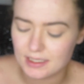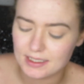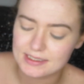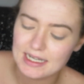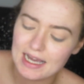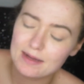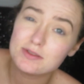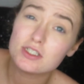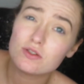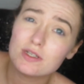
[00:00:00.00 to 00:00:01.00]
And
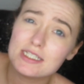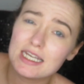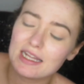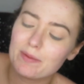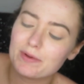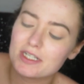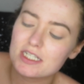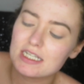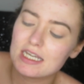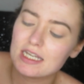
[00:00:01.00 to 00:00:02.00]
I'm just going to take that
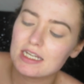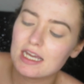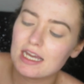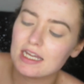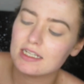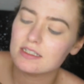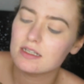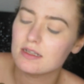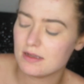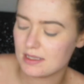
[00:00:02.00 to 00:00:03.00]
brush again and
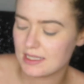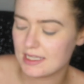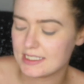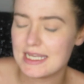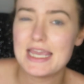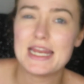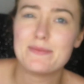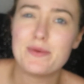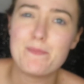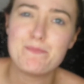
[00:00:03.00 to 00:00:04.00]
a little
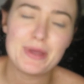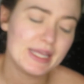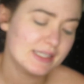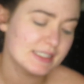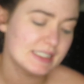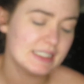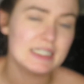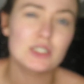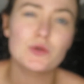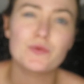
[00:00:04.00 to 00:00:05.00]
teeny pump.
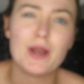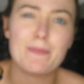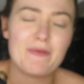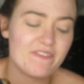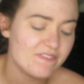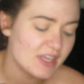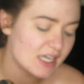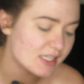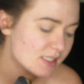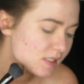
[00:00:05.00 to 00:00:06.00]
Go around my
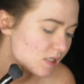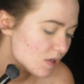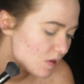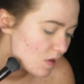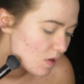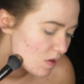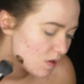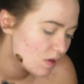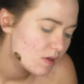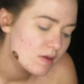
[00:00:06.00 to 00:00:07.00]
face
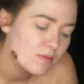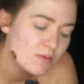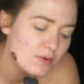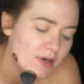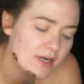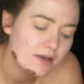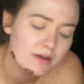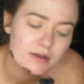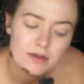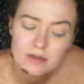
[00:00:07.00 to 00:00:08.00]
more.
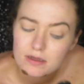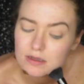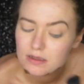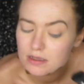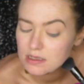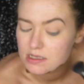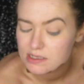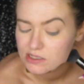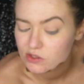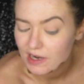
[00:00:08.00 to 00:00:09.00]

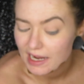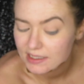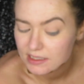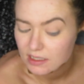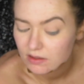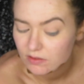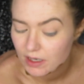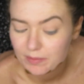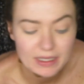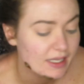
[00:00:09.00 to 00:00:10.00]
Directing it
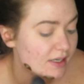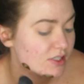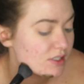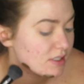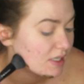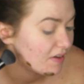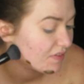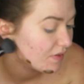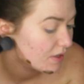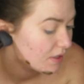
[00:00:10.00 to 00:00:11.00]
around my ears and stuff.